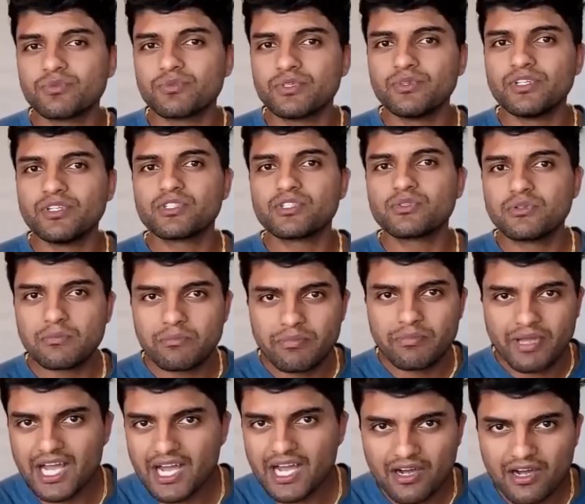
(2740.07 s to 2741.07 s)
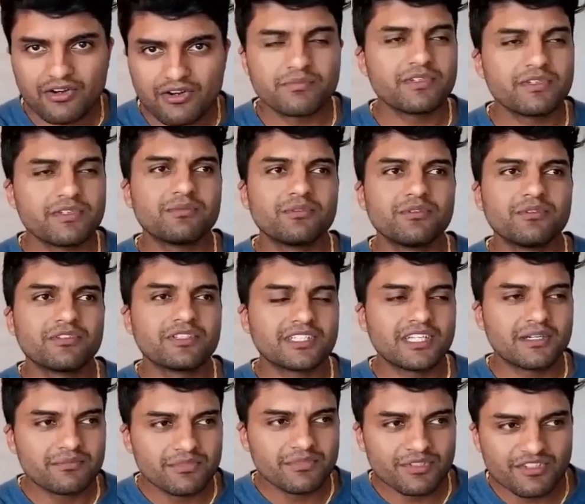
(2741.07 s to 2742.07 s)
We want to empower people, a
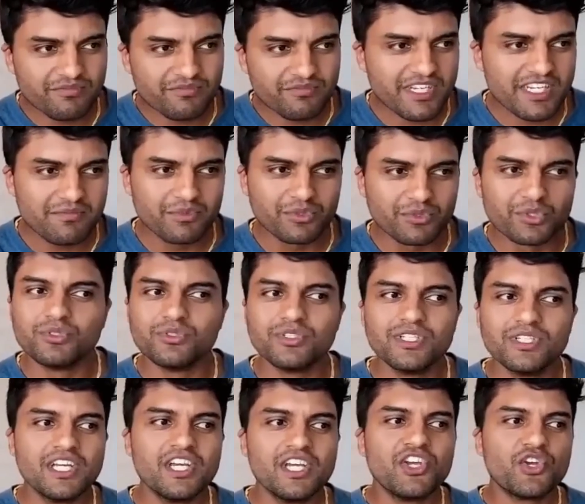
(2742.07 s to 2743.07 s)
number of people